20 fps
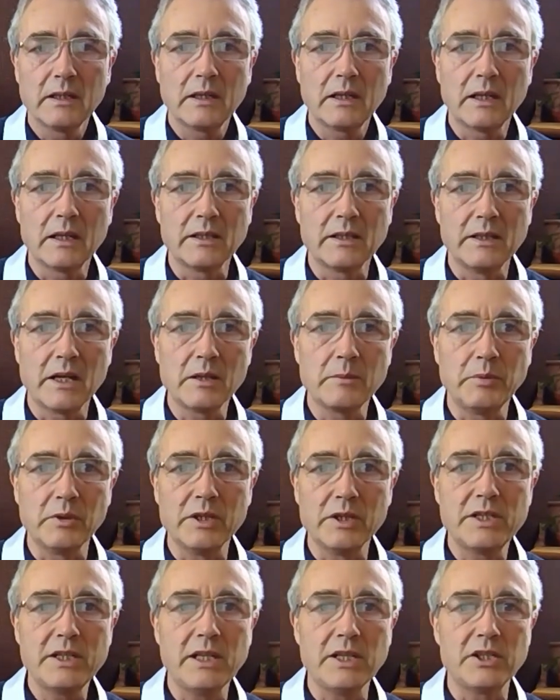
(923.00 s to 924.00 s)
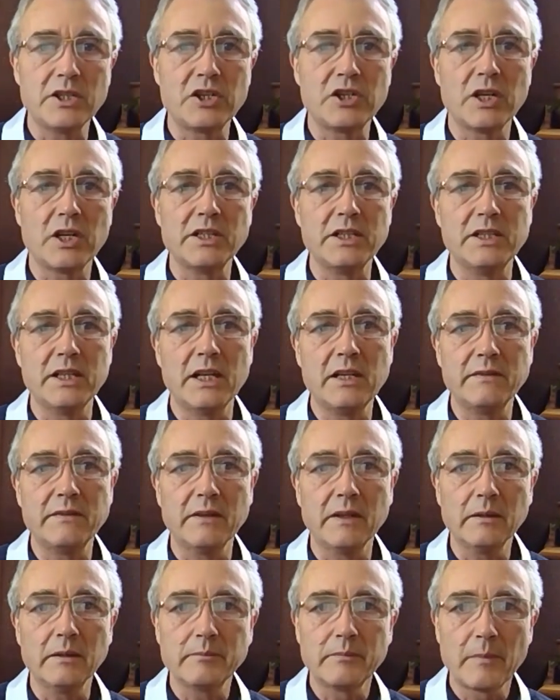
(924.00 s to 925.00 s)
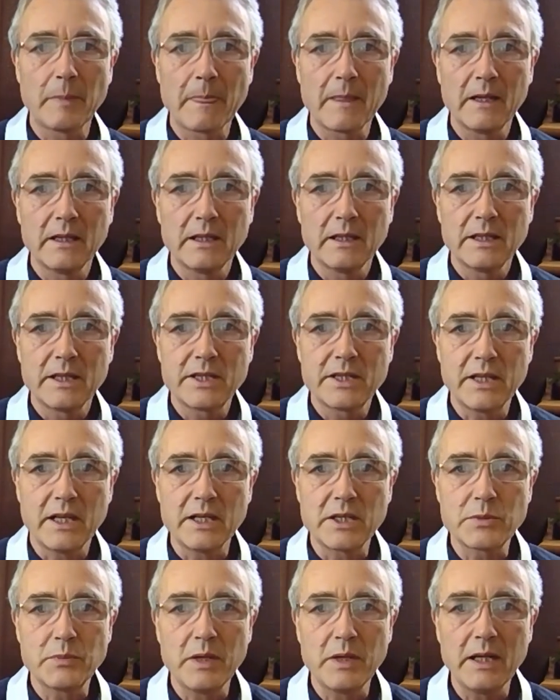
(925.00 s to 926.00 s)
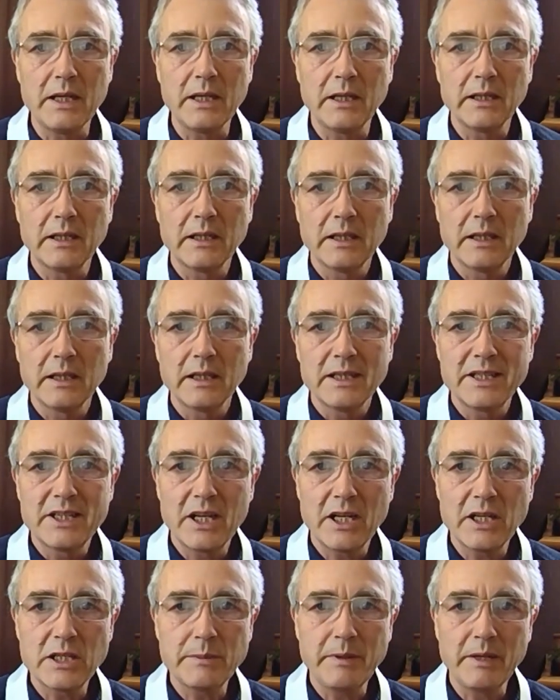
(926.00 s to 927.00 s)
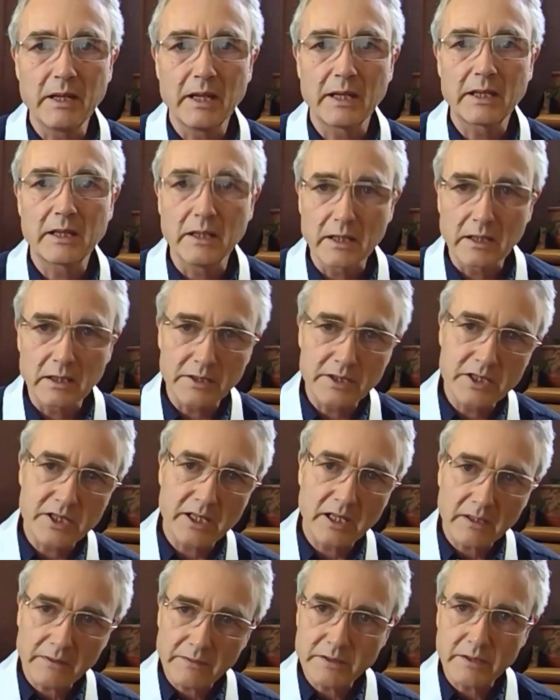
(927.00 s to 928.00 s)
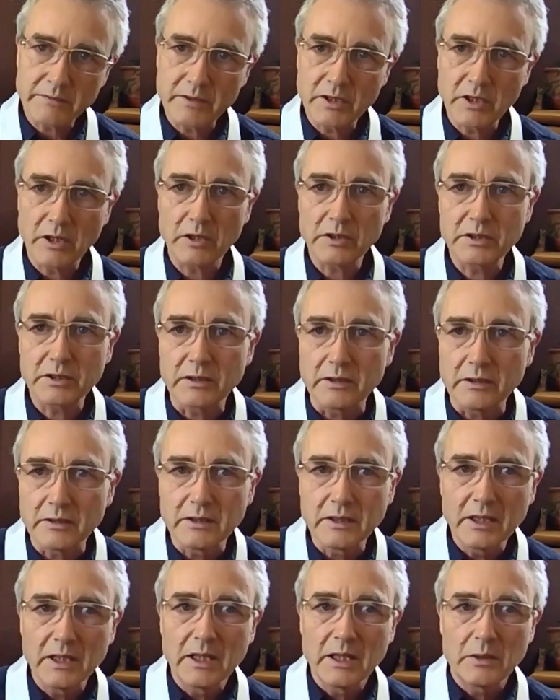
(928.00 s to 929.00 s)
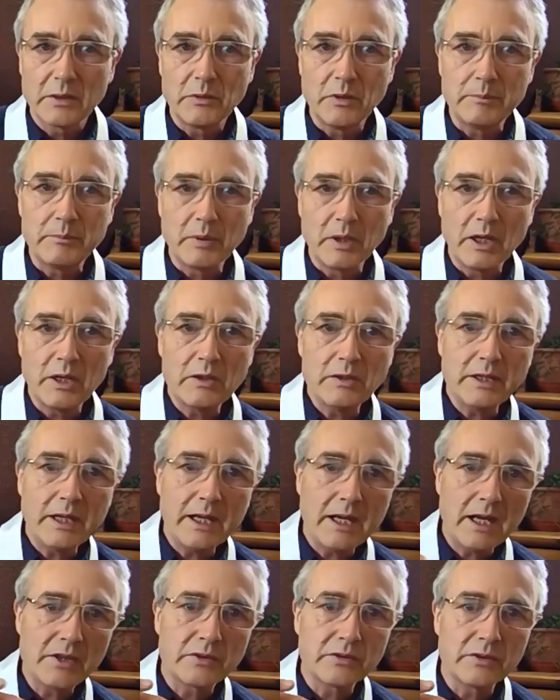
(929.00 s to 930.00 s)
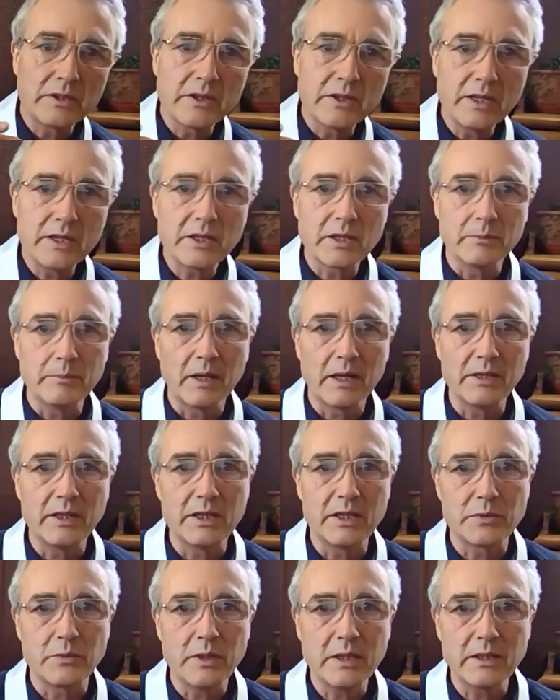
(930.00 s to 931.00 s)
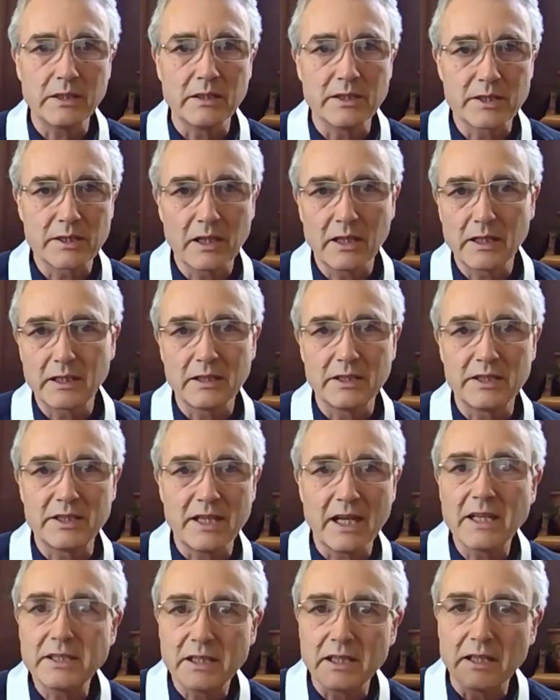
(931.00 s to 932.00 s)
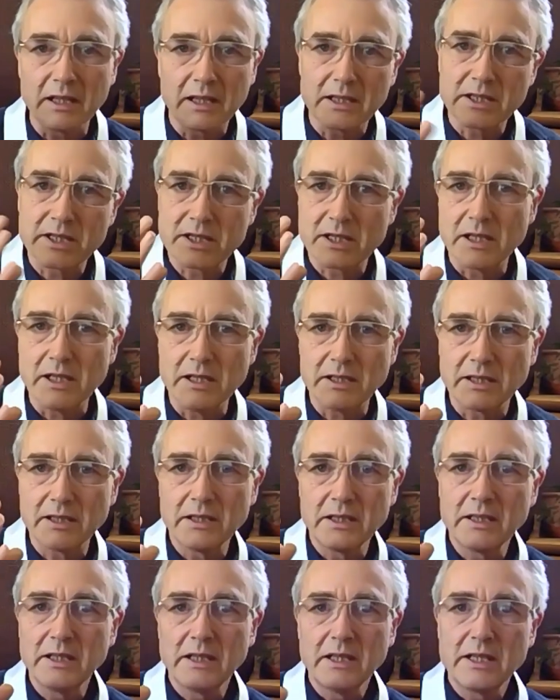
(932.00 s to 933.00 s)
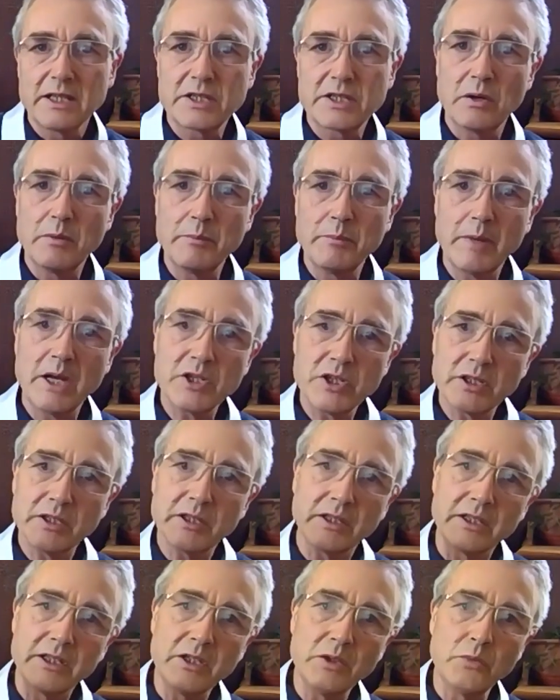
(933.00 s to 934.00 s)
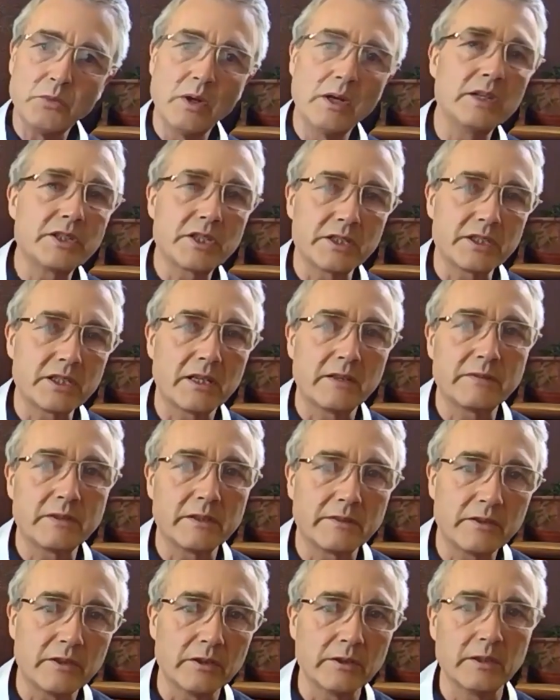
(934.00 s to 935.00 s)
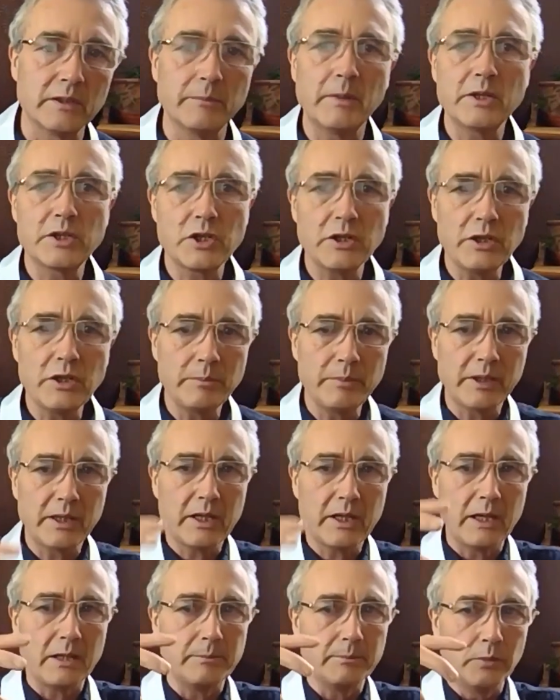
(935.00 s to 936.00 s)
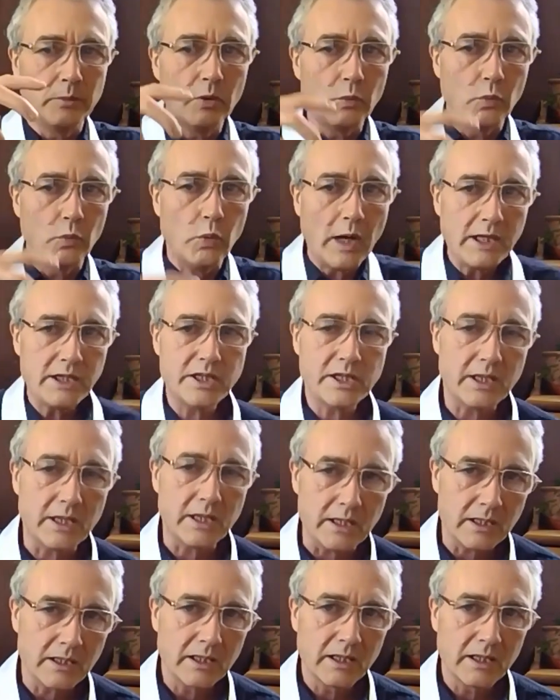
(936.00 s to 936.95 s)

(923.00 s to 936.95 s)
And another Buddhist teacher, Shantideva, says we tend to be like a little tuft of cotton. We're blown hither and thither by these winds like a dandelion seed. So imagine that you weren't a tuft of cotton. Imagine you became more weighty,